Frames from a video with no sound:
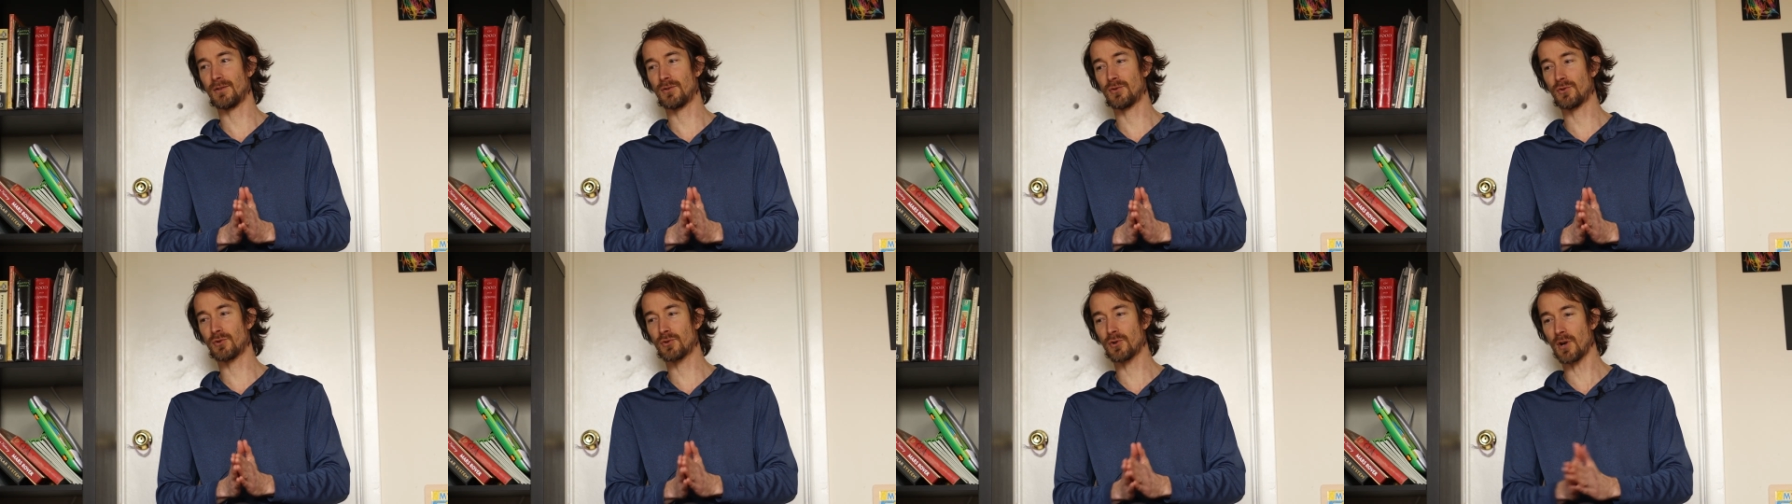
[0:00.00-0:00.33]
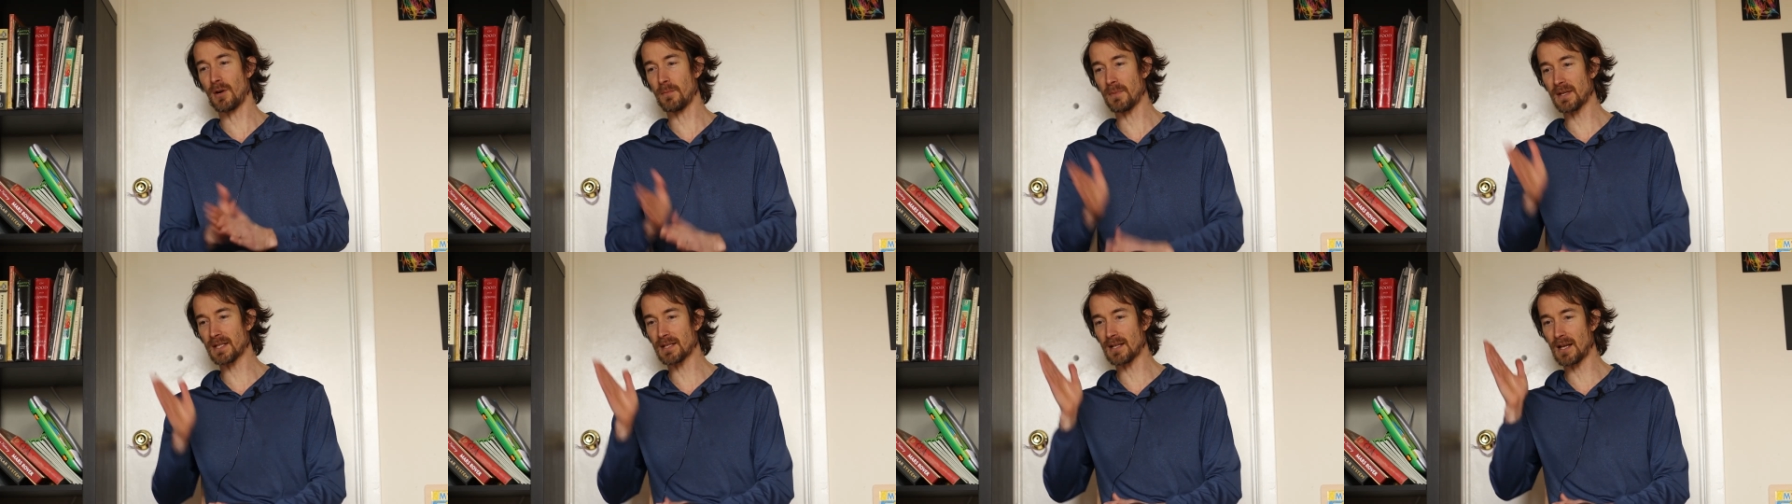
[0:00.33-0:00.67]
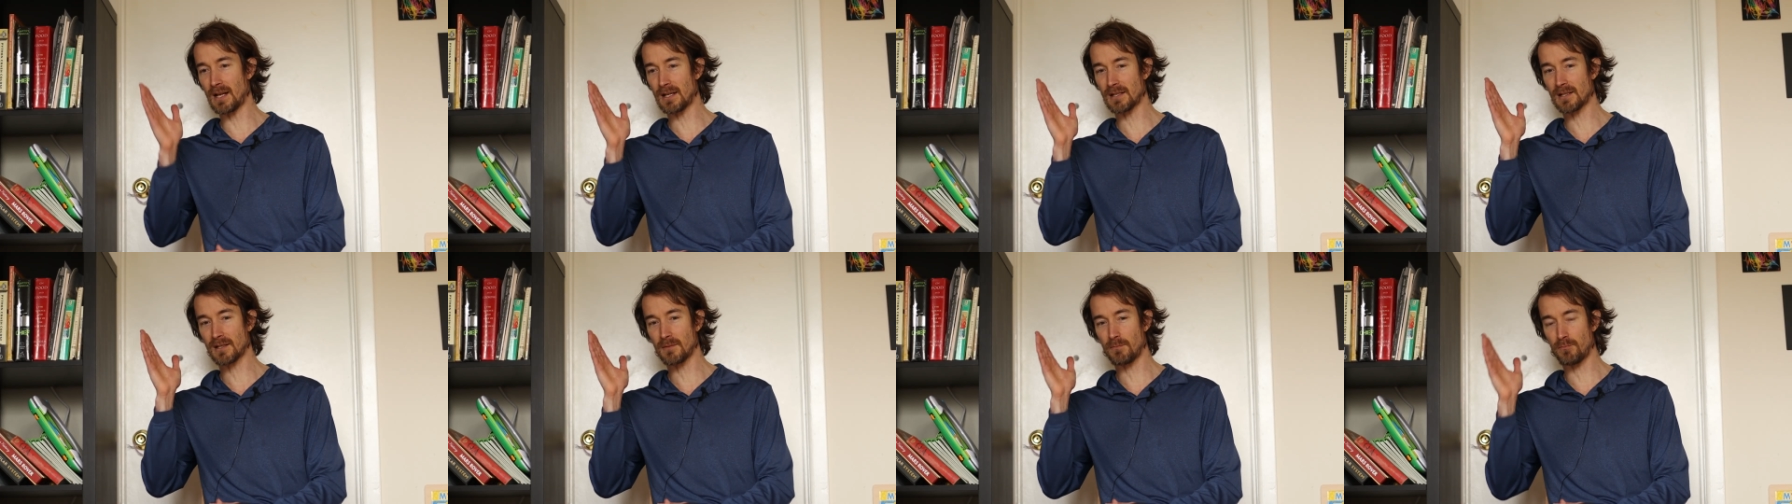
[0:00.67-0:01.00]
Trump has a lot
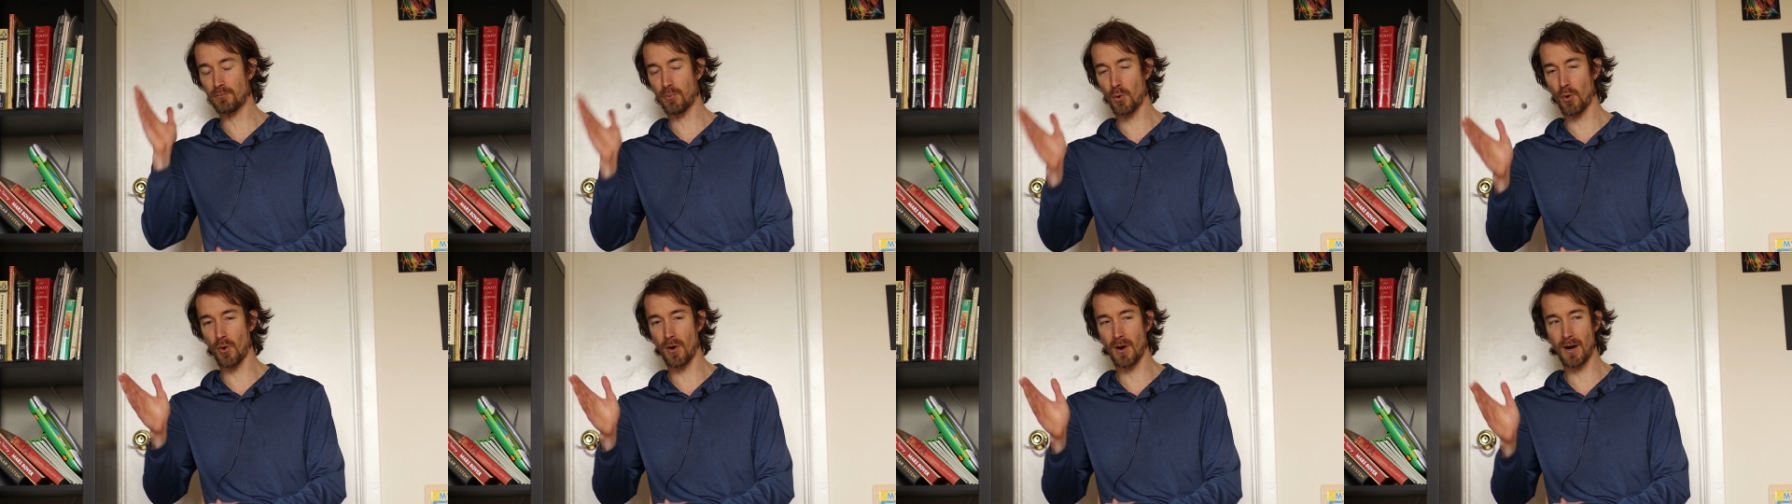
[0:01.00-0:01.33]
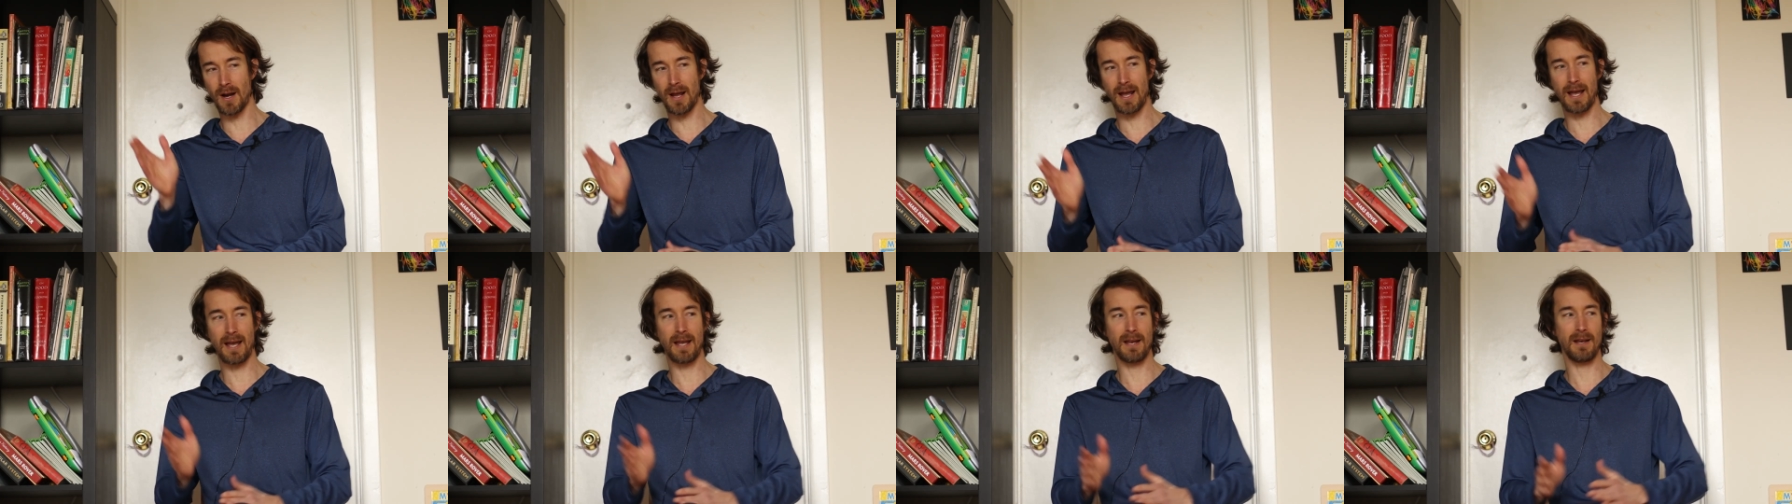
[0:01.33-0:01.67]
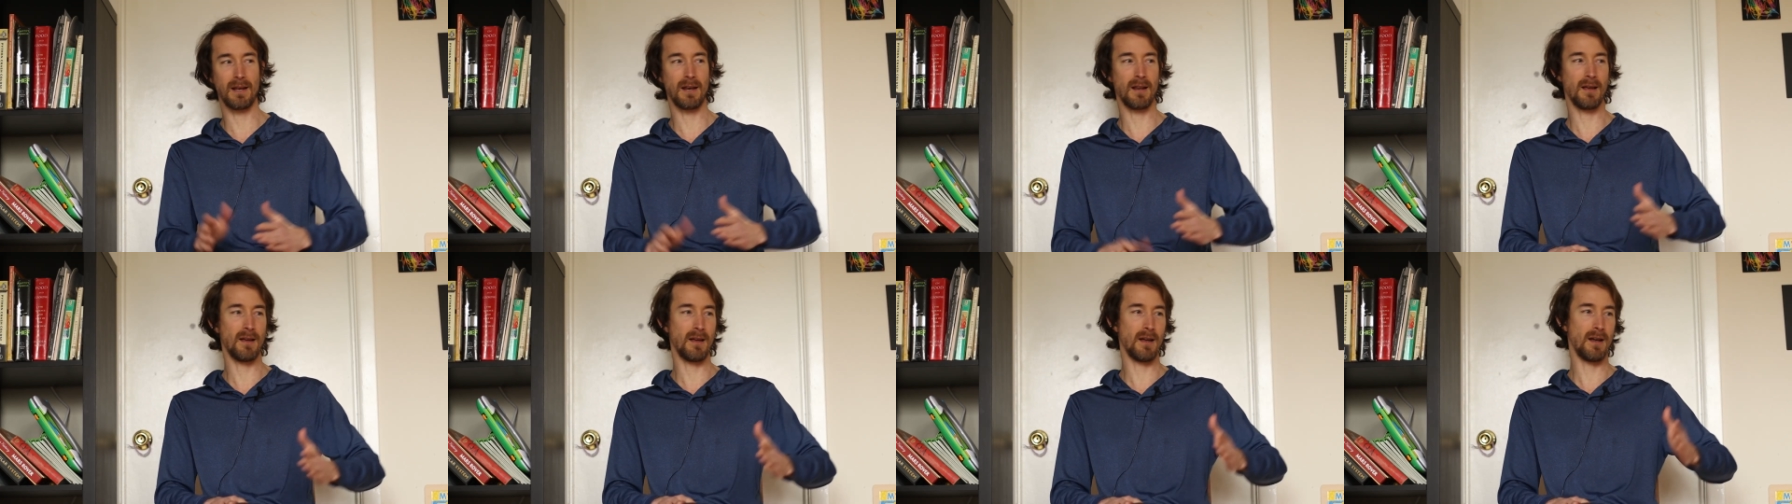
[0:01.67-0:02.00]
of support, and